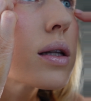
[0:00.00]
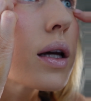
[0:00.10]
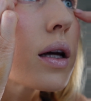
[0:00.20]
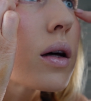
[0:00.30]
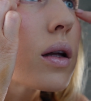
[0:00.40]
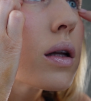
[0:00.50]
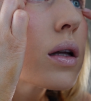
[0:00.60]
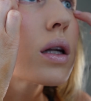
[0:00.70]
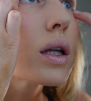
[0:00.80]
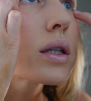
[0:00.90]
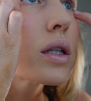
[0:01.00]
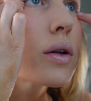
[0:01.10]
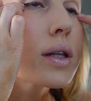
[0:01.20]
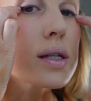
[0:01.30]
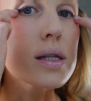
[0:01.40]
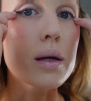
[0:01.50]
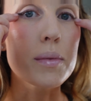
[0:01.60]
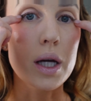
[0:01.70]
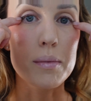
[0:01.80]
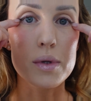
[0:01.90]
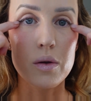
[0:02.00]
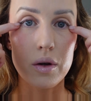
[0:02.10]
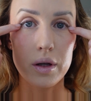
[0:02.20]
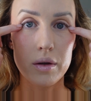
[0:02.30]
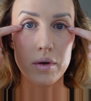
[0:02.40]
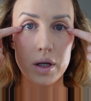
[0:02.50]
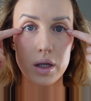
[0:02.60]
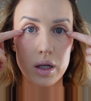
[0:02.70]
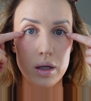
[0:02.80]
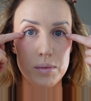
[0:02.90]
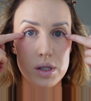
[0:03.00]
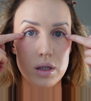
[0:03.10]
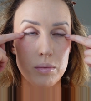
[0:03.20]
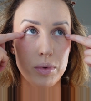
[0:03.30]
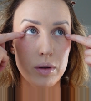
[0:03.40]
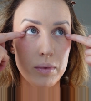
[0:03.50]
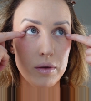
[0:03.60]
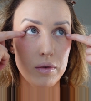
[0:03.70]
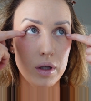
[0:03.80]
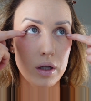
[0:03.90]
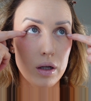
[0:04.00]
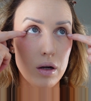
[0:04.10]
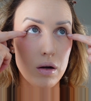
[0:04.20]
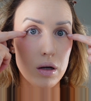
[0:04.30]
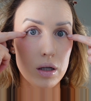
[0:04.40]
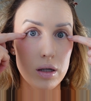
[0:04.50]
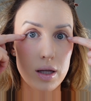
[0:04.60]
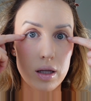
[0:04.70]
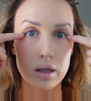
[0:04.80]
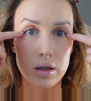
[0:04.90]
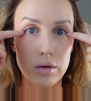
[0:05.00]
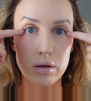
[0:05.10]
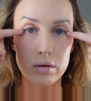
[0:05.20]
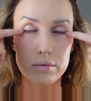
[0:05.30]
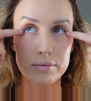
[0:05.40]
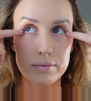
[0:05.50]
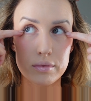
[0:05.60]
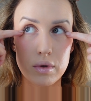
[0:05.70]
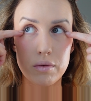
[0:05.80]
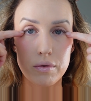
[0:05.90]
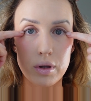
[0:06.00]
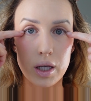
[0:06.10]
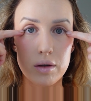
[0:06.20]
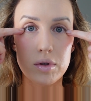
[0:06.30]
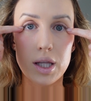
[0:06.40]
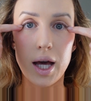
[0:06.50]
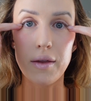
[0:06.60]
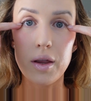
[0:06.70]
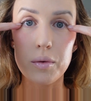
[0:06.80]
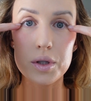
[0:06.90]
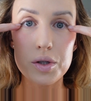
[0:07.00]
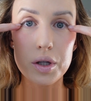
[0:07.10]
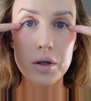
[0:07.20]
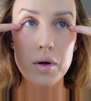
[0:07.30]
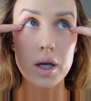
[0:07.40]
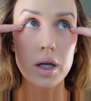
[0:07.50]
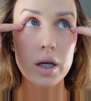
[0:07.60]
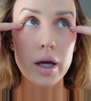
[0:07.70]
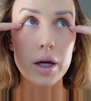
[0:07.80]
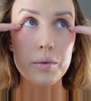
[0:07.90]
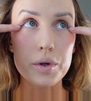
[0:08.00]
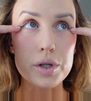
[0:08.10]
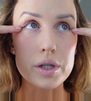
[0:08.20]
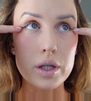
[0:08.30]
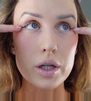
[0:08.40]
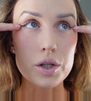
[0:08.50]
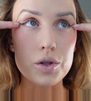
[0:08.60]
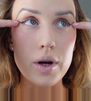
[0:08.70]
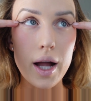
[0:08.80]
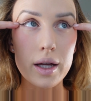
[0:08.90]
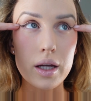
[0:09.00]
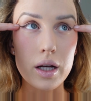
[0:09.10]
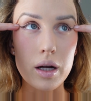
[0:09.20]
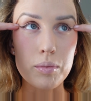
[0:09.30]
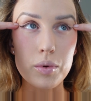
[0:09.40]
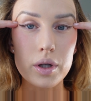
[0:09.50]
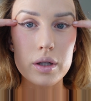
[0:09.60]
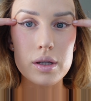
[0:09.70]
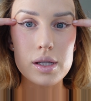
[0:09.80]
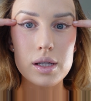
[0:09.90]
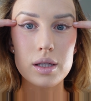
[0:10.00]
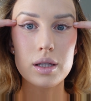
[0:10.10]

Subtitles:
nail, and I like to do it at the same time so they're even, and I'm just gonna put my finger on that little flick of a line that we drew, and we're just gonna drag it upwards.